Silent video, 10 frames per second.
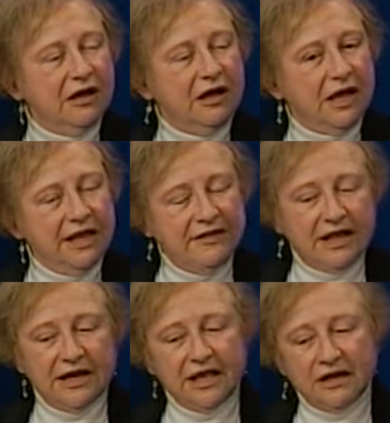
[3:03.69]
Uh, and
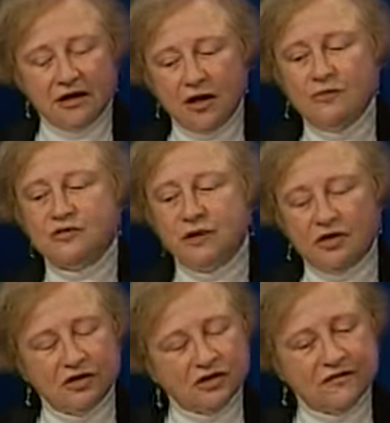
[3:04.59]
that again comes
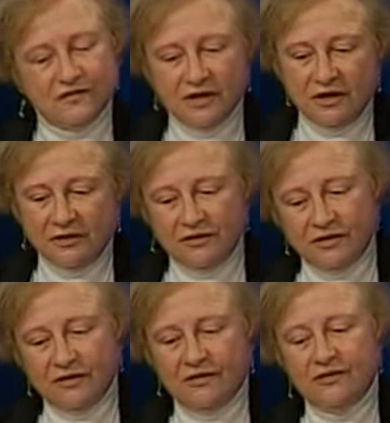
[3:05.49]
because of
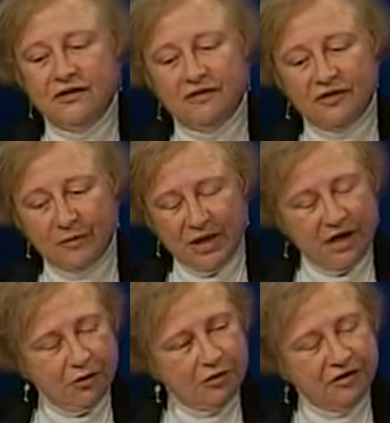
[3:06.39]
the, the
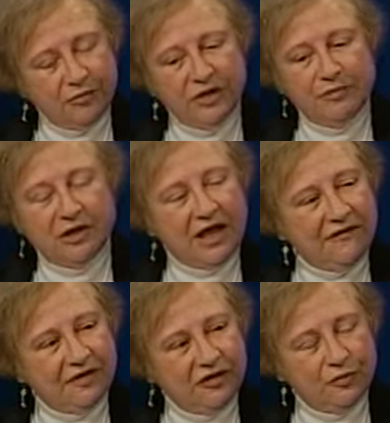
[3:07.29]
power that people
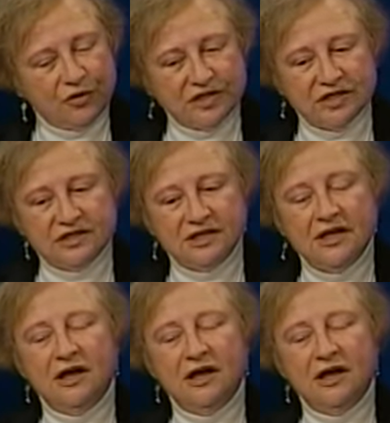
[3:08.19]
have in the prisons